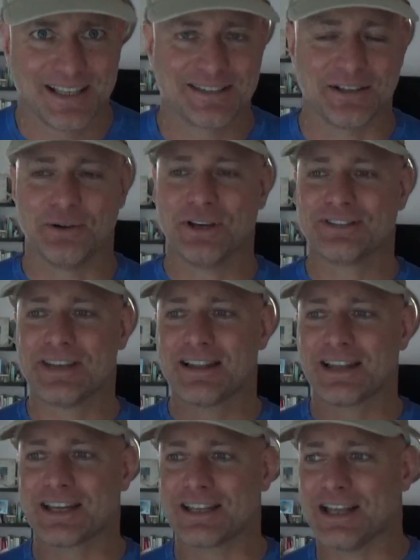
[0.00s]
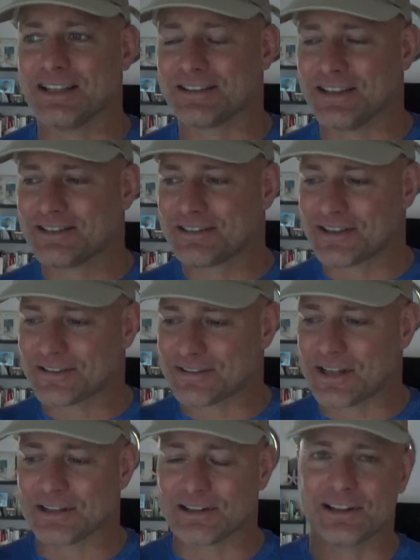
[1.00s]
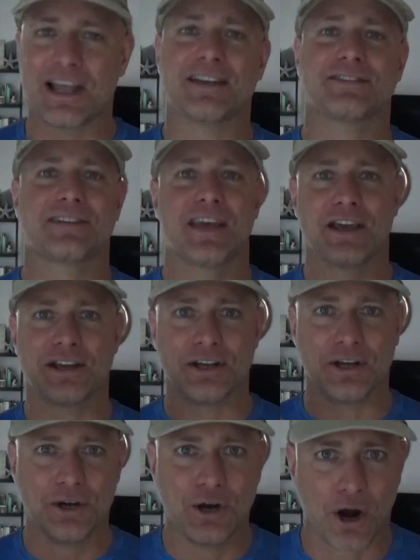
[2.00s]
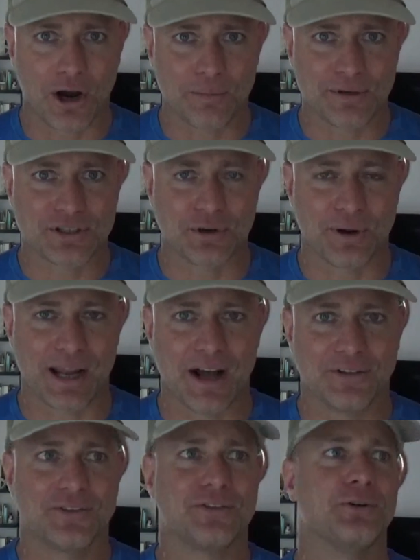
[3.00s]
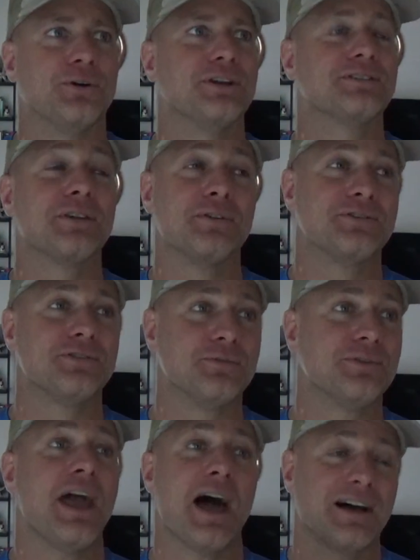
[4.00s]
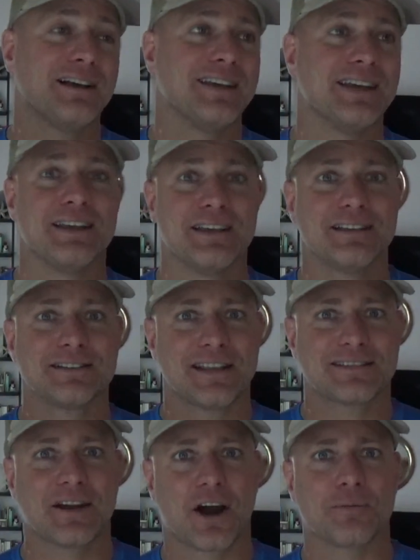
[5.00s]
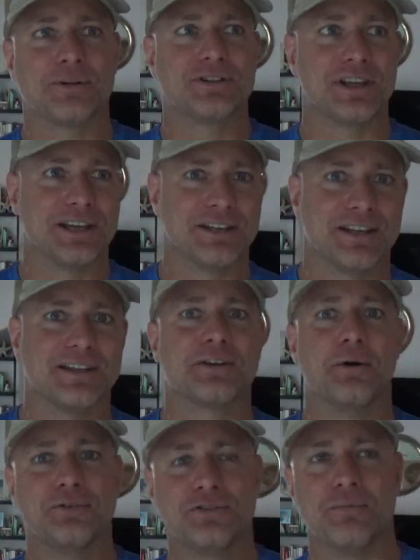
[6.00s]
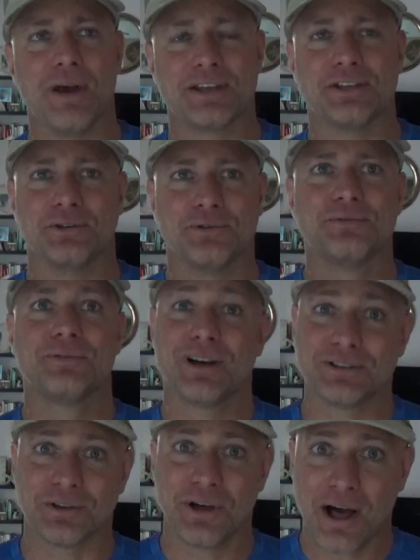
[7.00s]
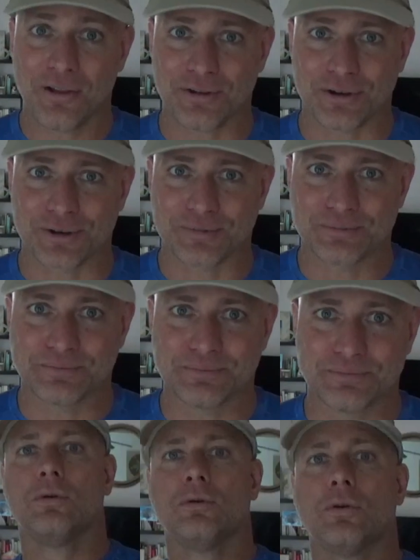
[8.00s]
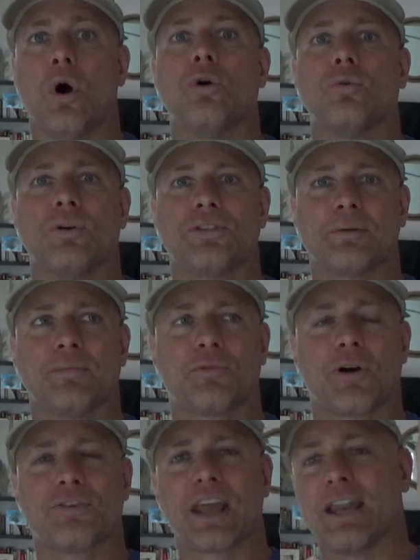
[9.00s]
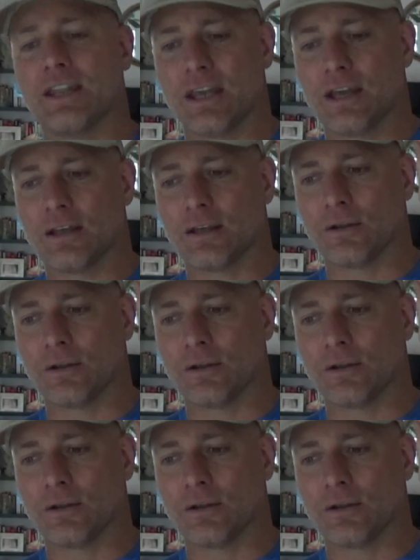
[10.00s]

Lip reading: So it's not like, it's just less garbage going out. So it's going to, less garbage in is going to make you a little healthier. Oh, one thing before I forget.